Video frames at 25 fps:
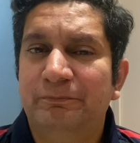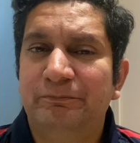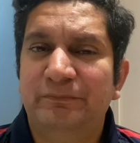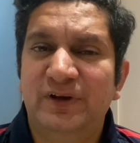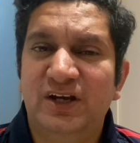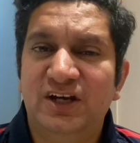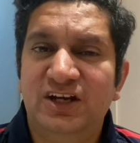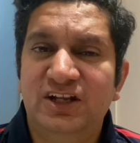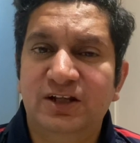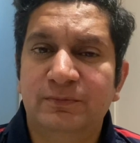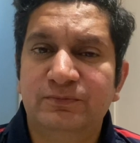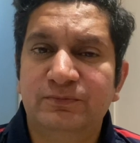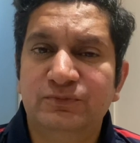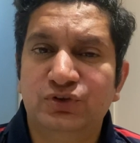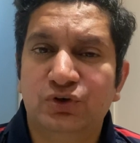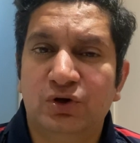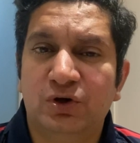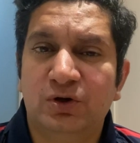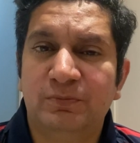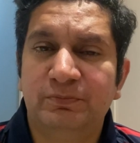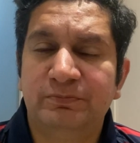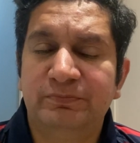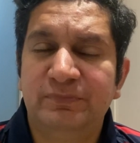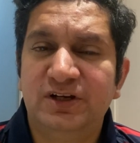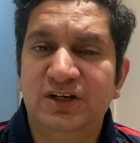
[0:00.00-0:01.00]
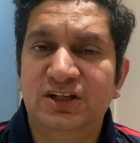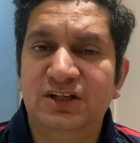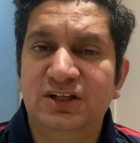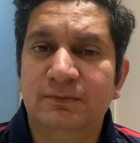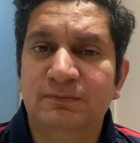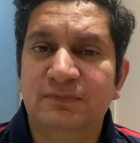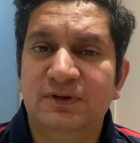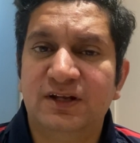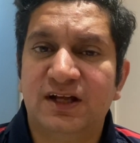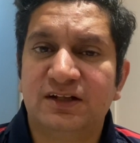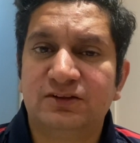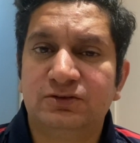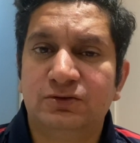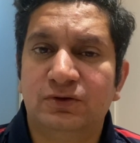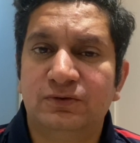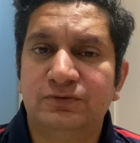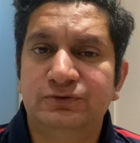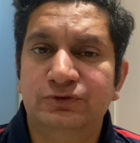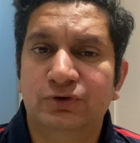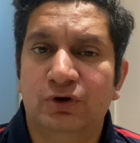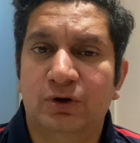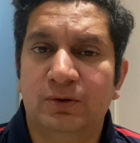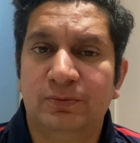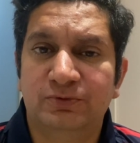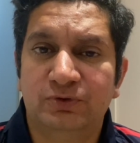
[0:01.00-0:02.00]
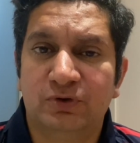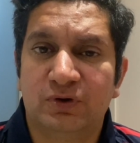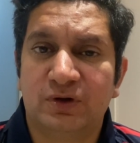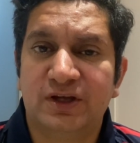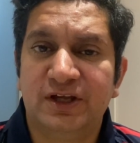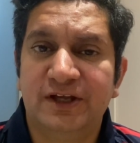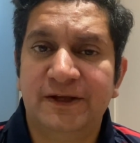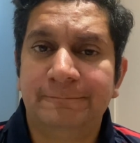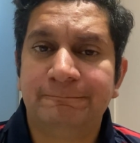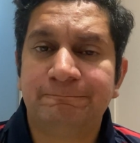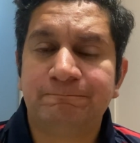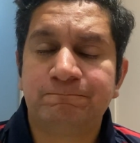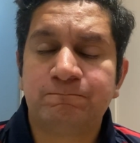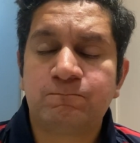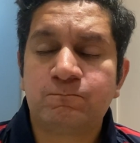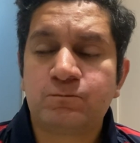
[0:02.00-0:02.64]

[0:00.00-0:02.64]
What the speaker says: medium length of jobs, okay?